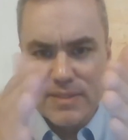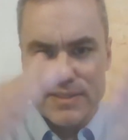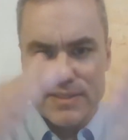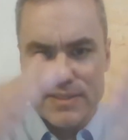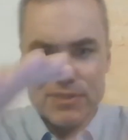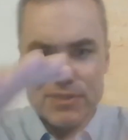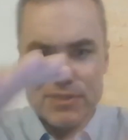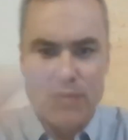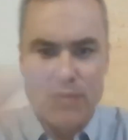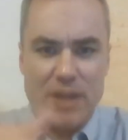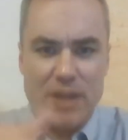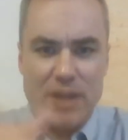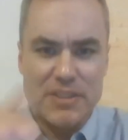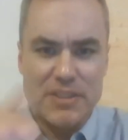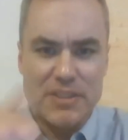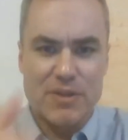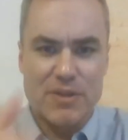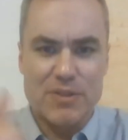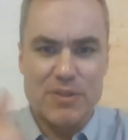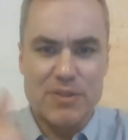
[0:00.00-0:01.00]
to
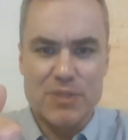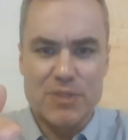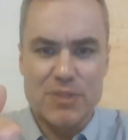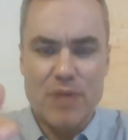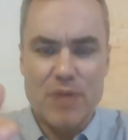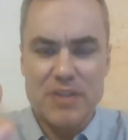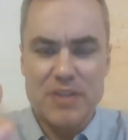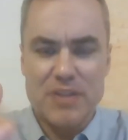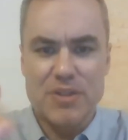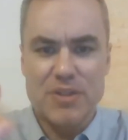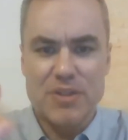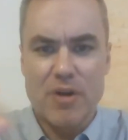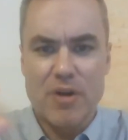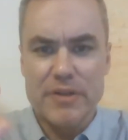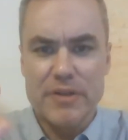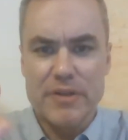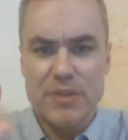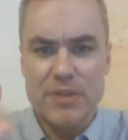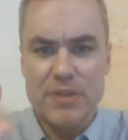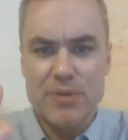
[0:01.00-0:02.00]
squash an to squash a
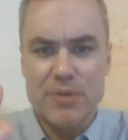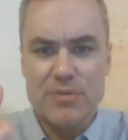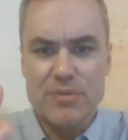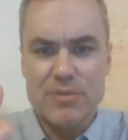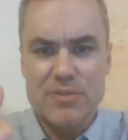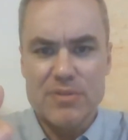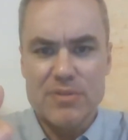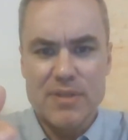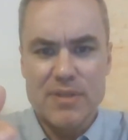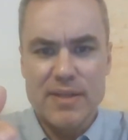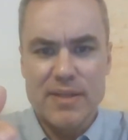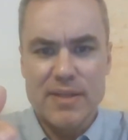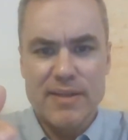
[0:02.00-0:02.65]
garden hose?